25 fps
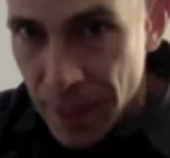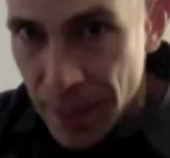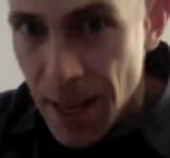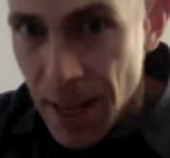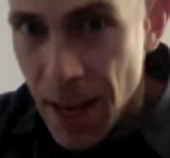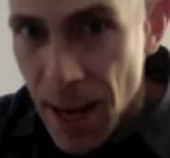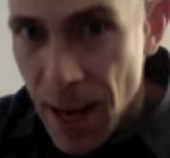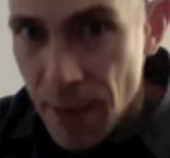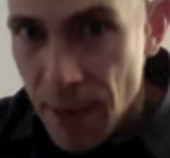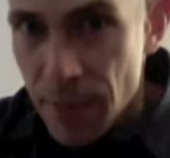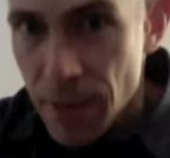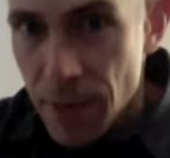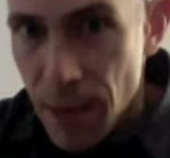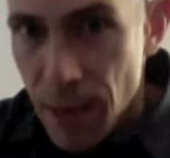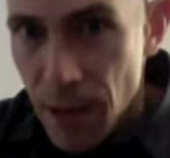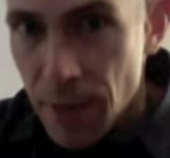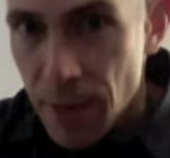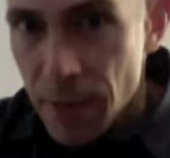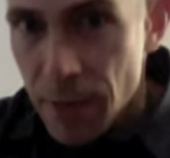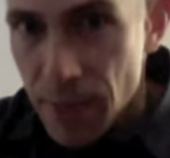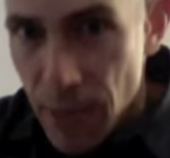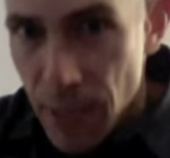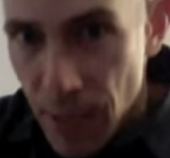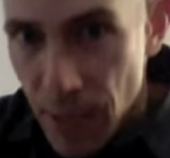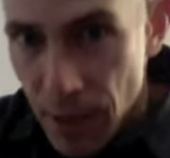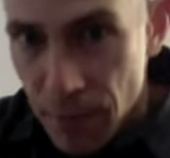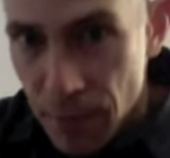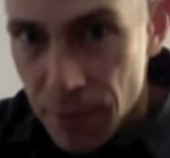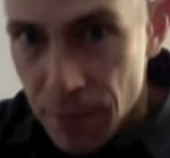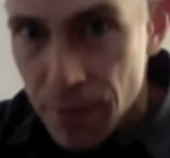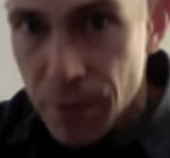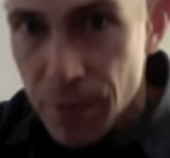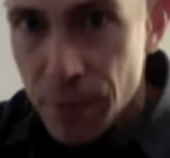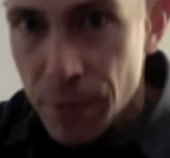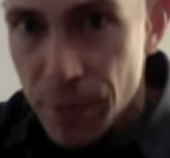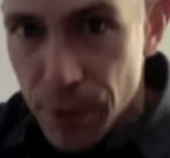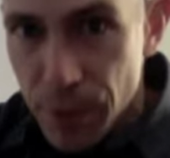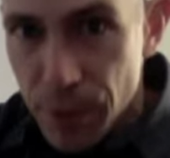F, F, F,
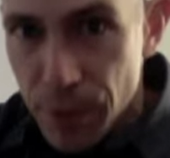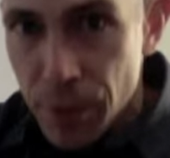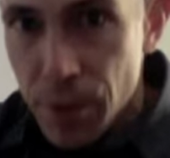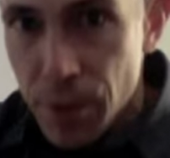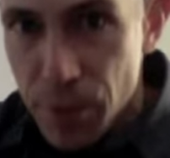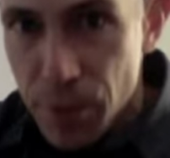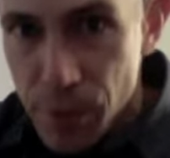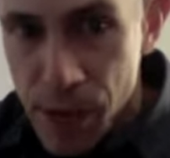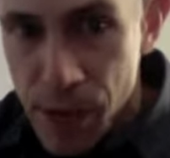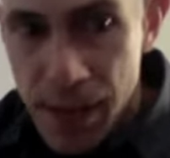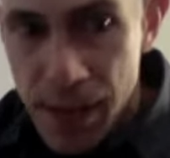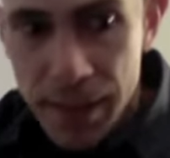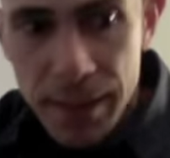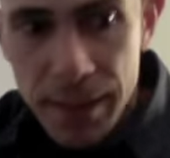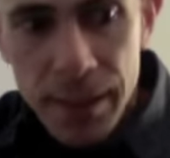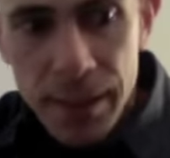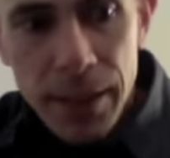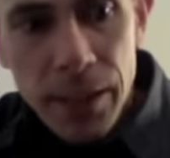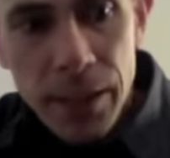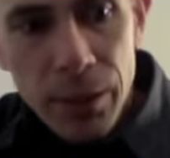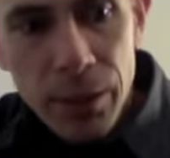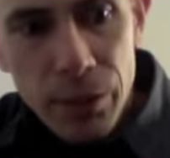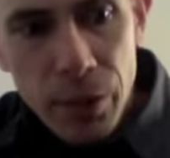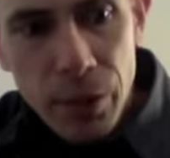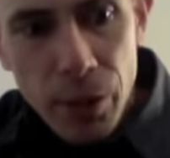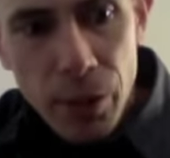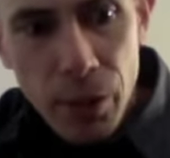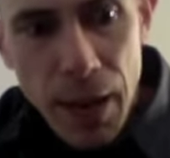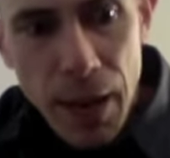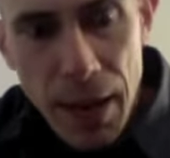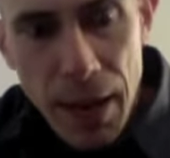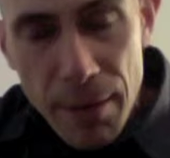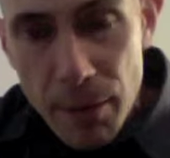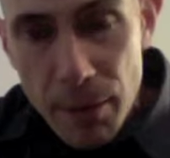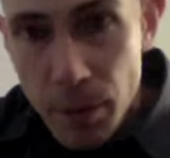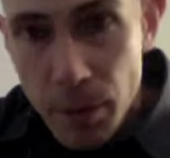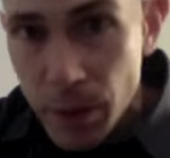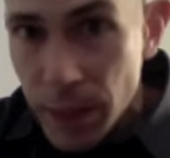first fret. So
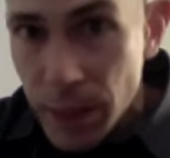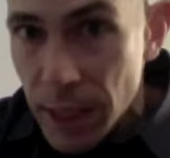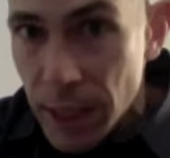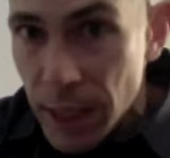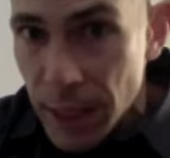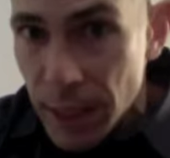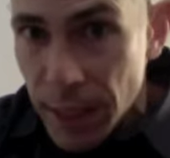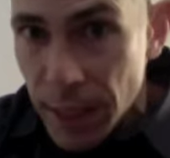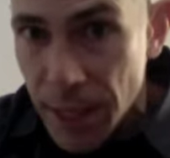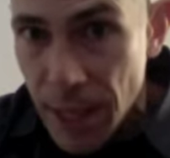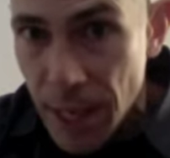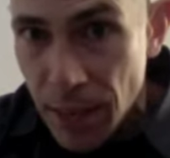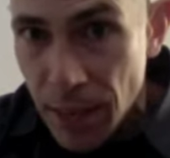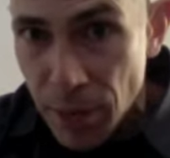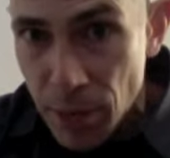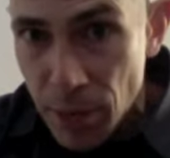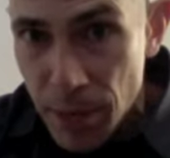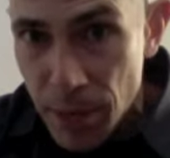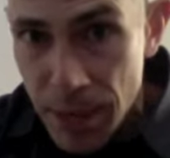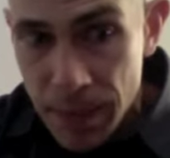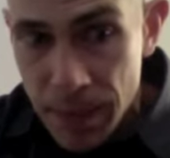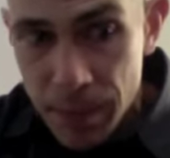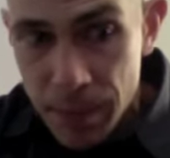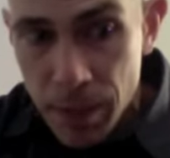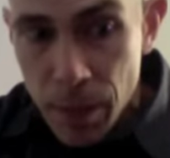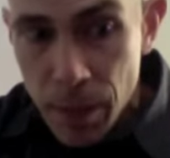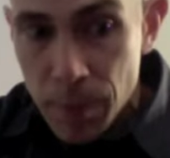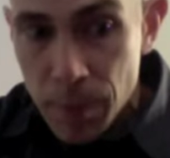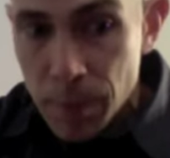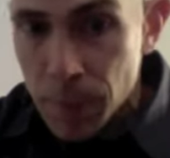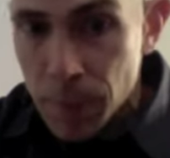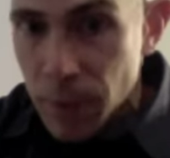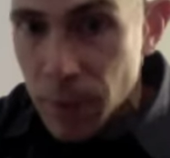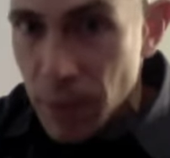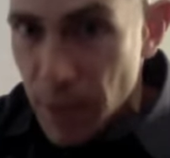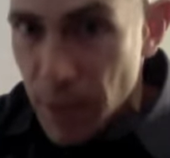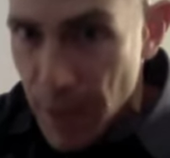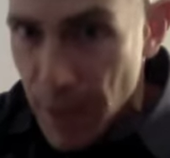after E in the alphabet
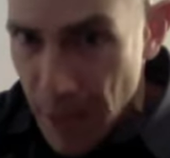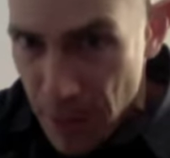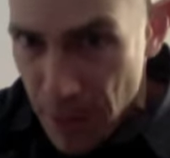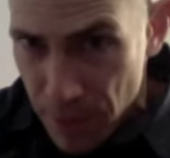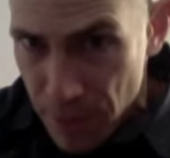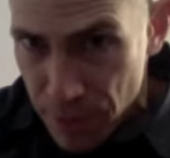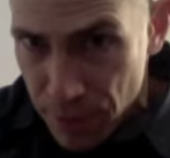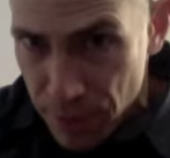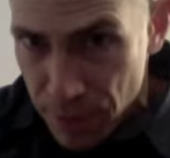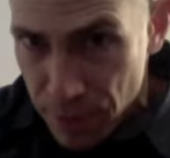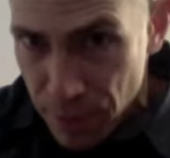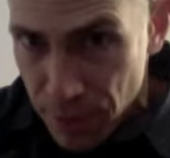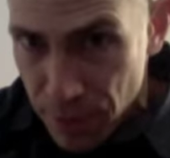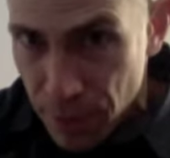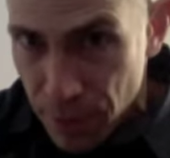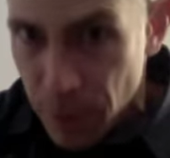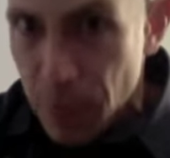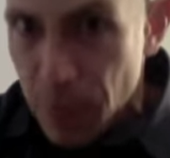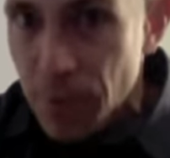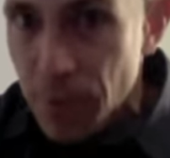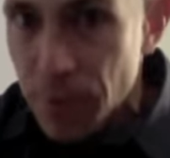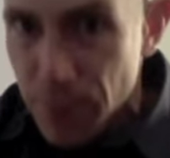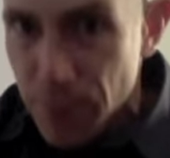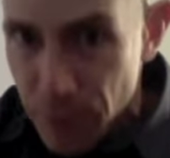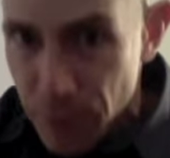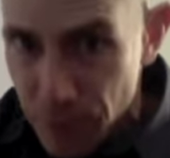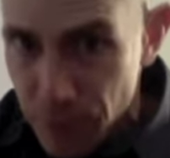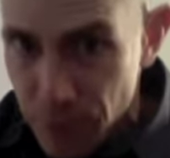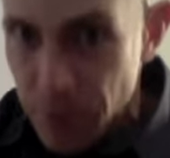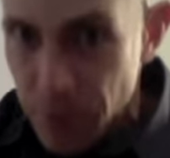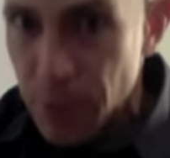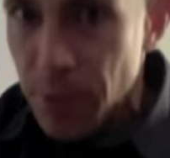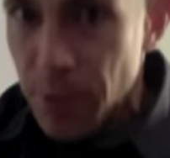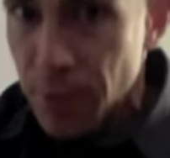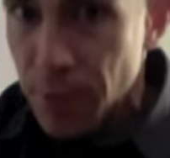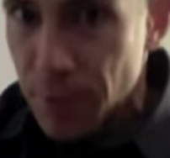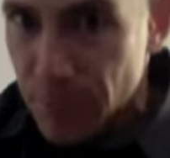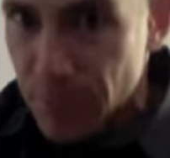comes F in the first
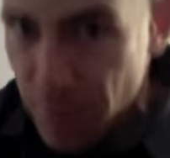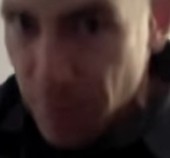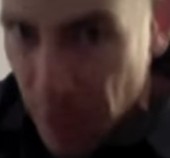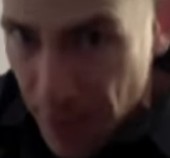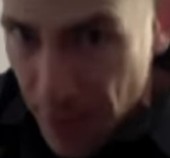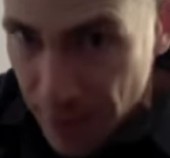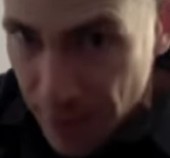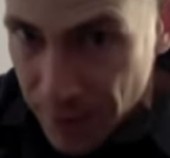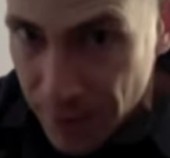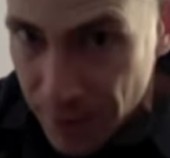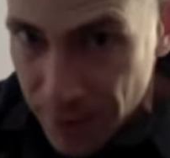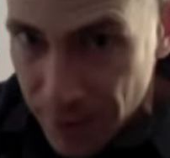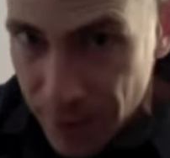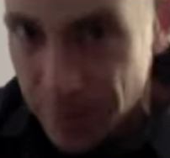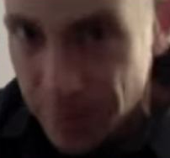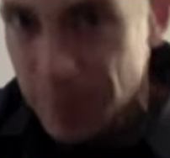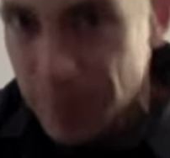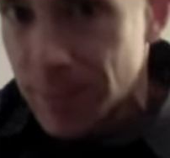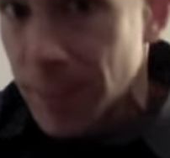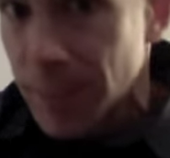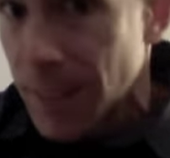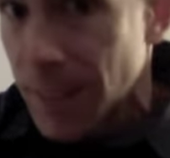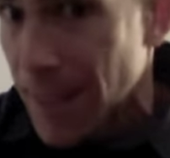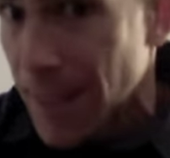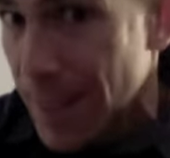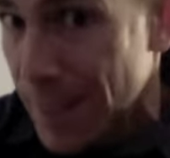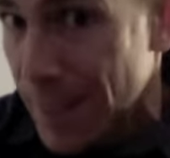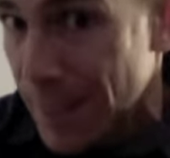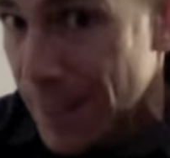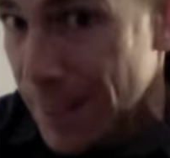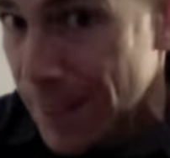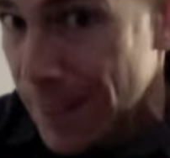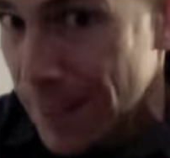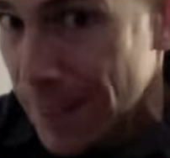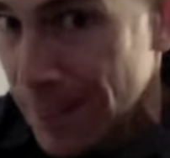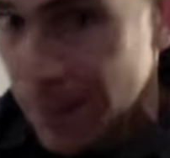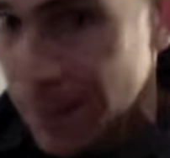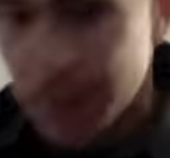fret. Got it?
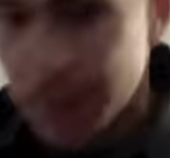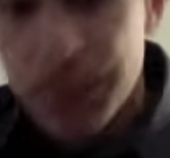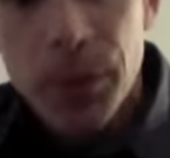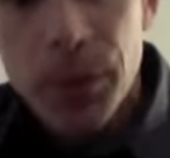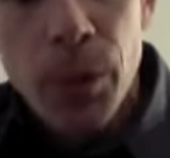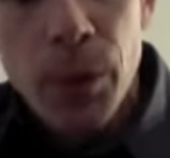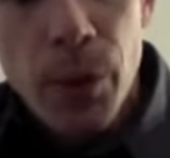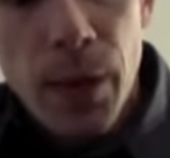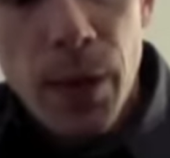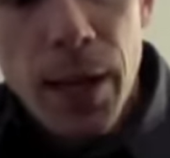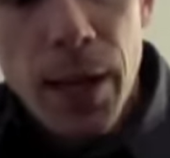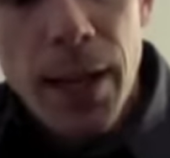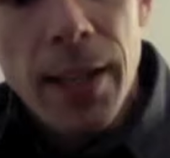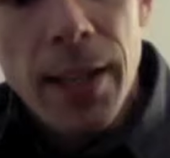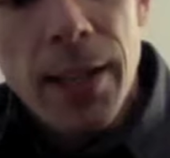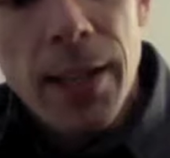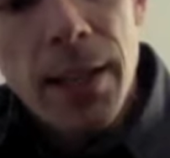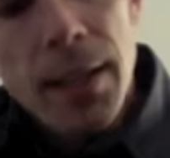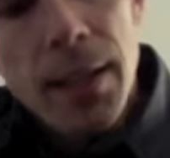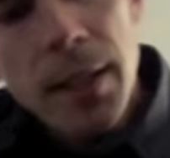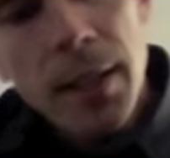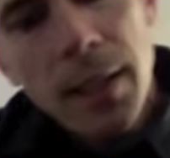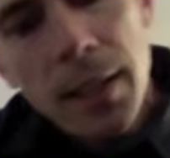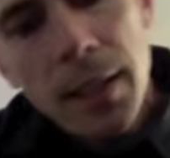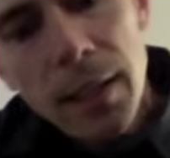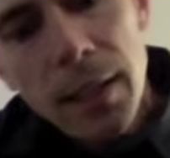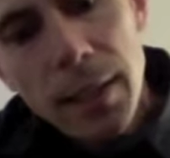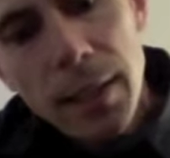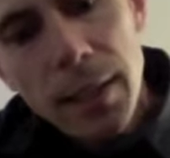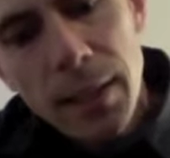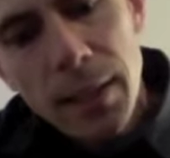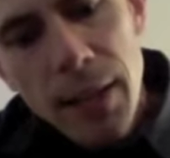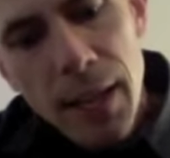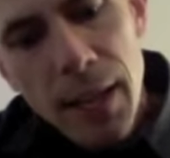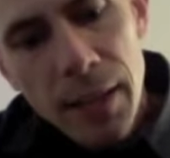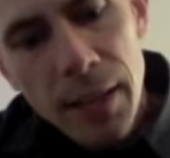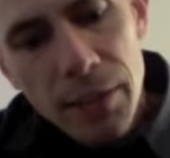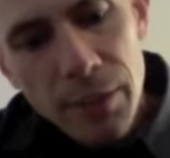Okay.
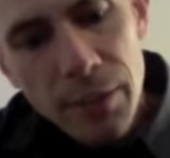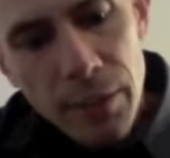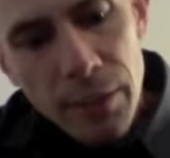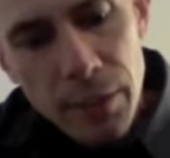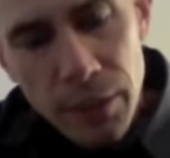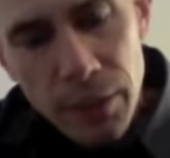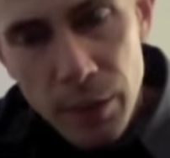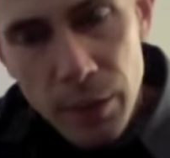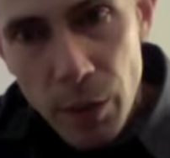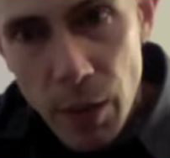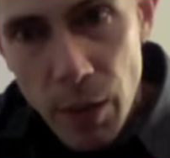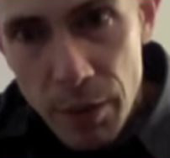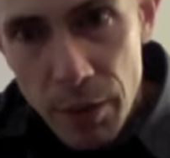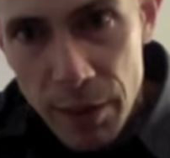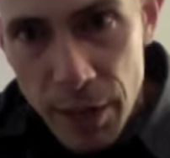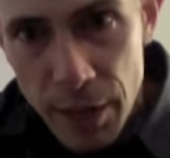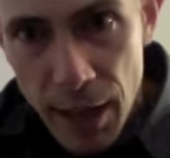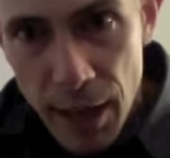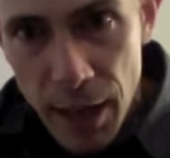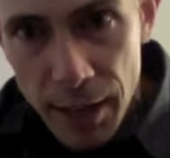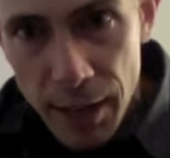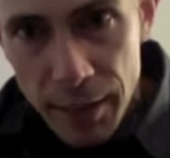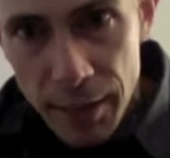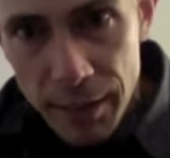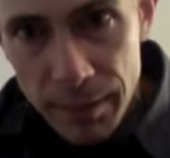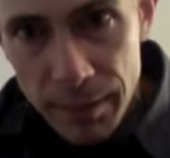Next, we have a dot.